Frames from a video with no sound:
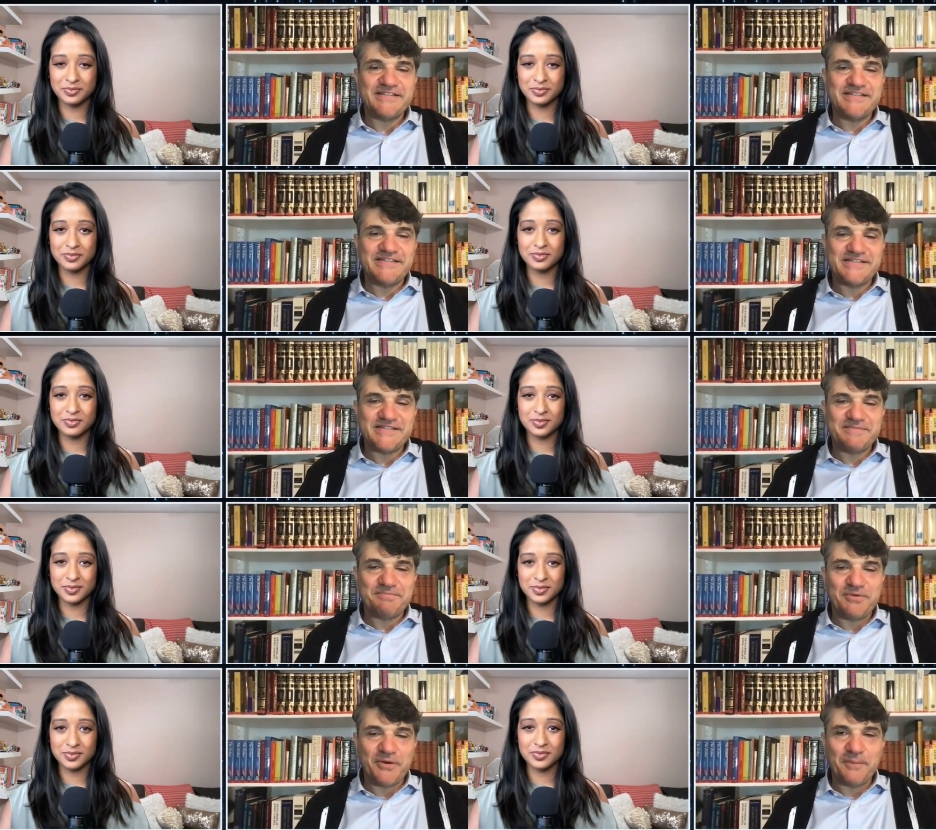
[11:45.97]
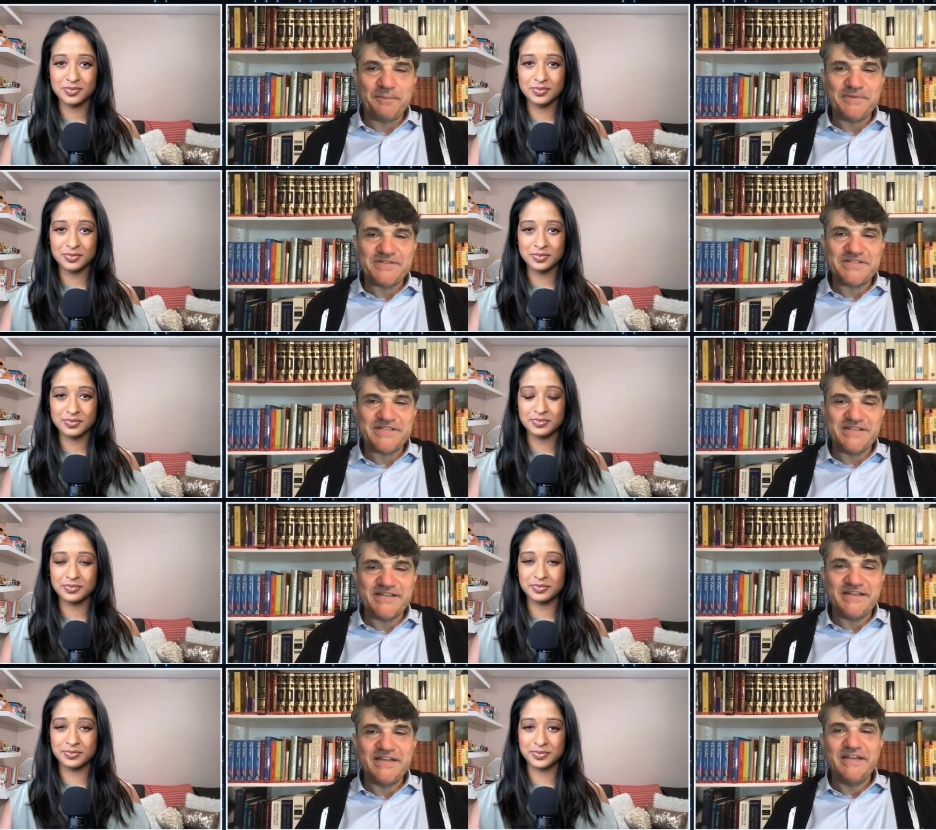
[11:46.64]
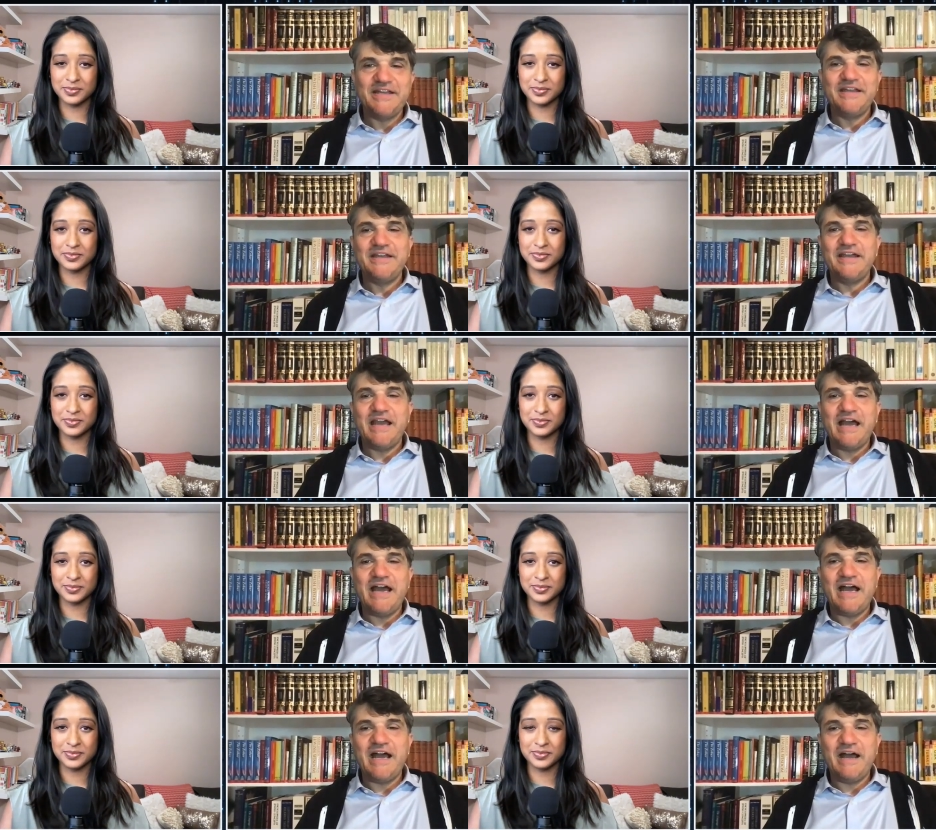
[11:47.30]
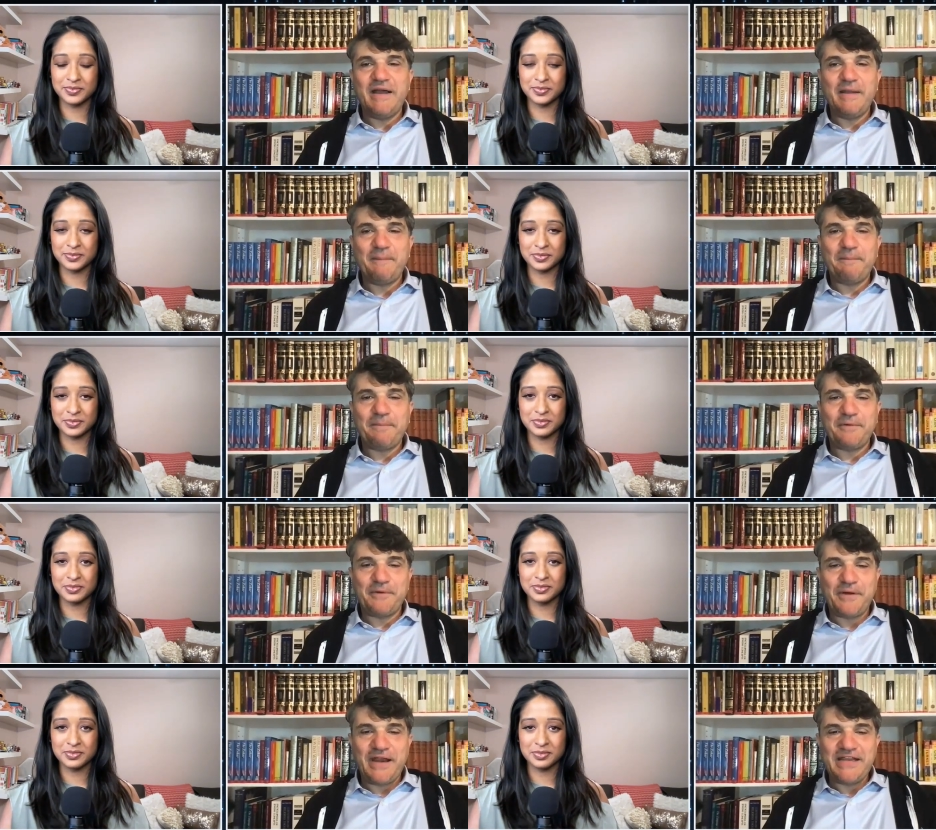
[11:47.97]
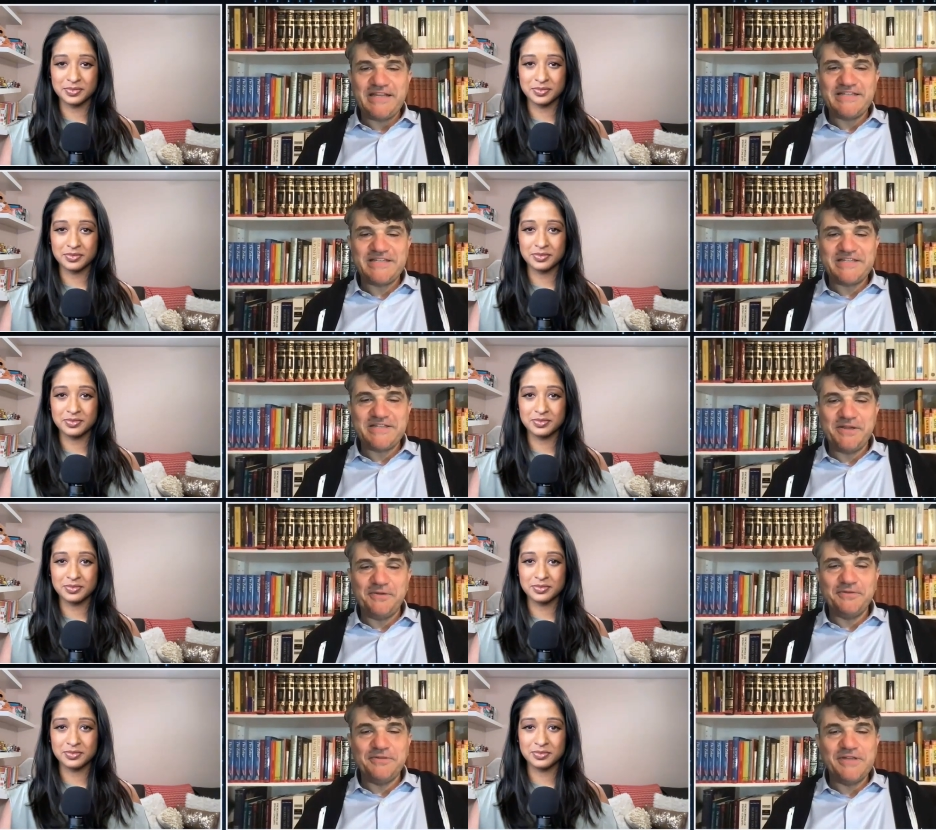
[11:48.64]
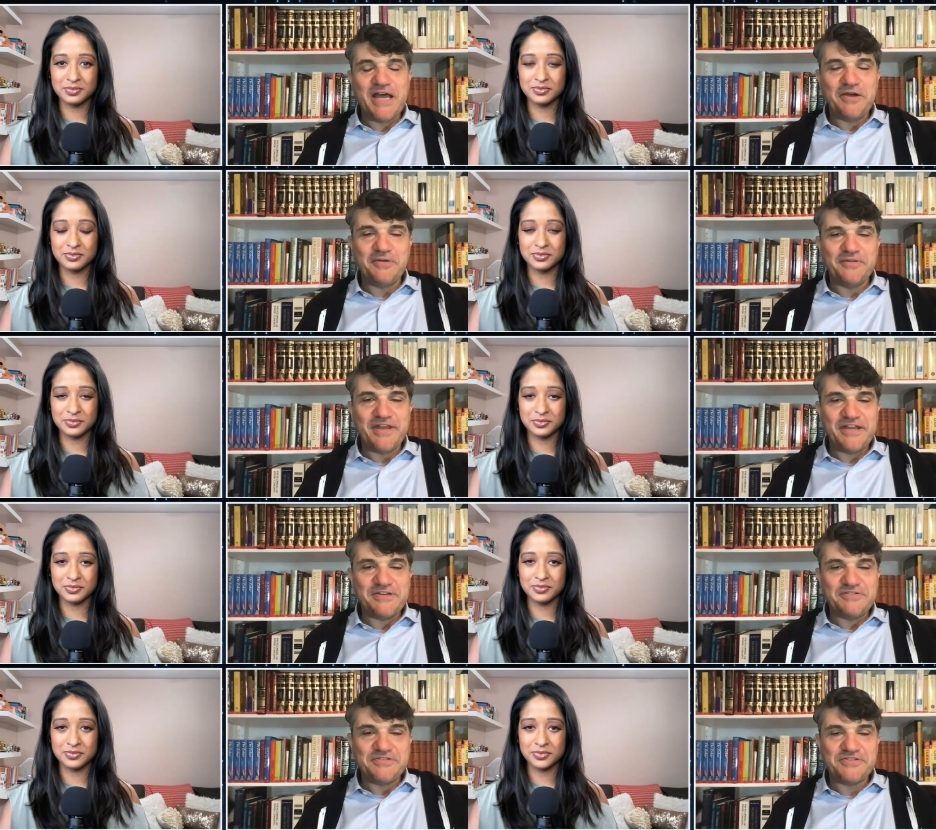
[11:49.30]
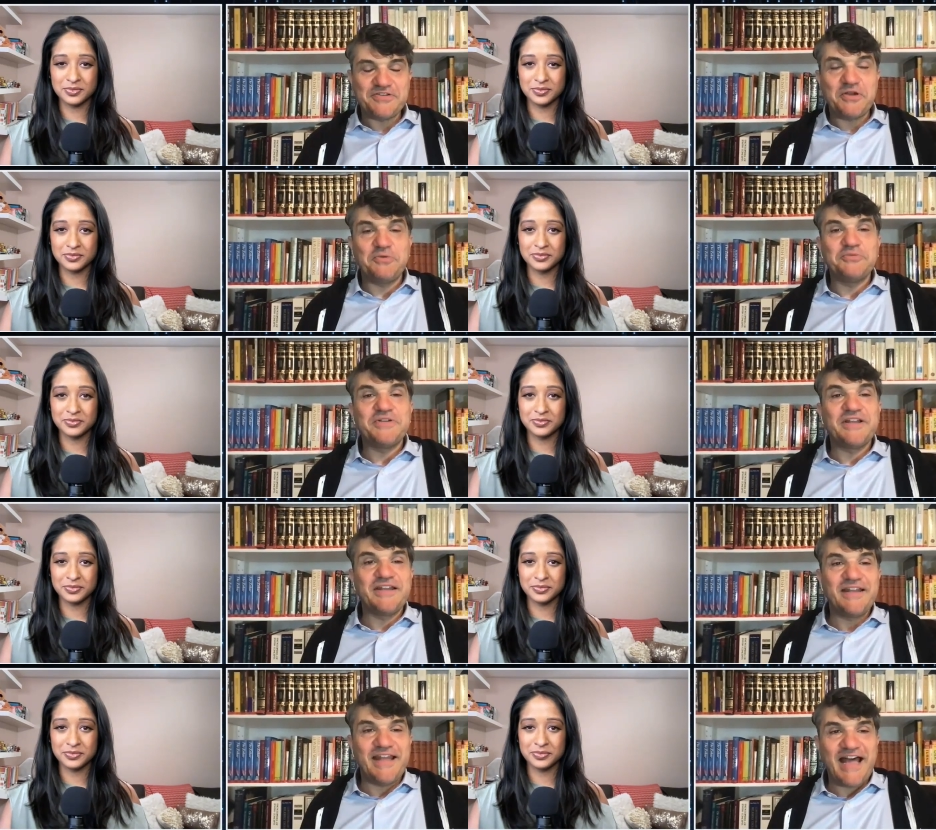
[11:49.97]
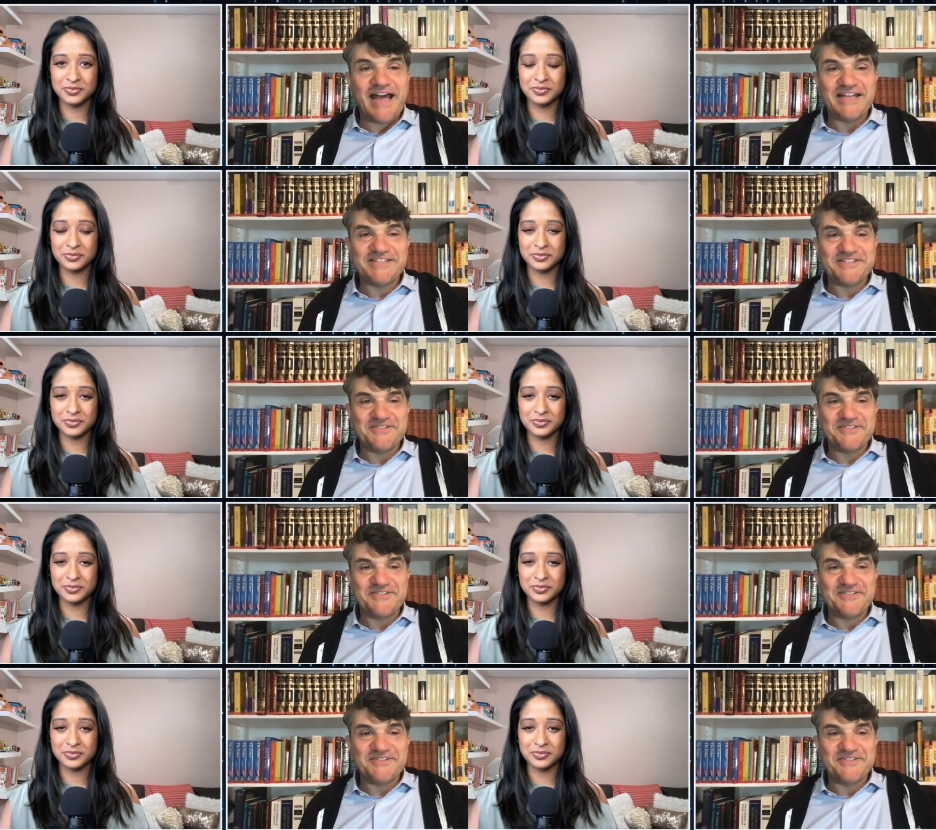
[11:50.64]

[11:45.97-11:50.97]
Speaker 1: It's purposely uh, priced so low that you just own a lot.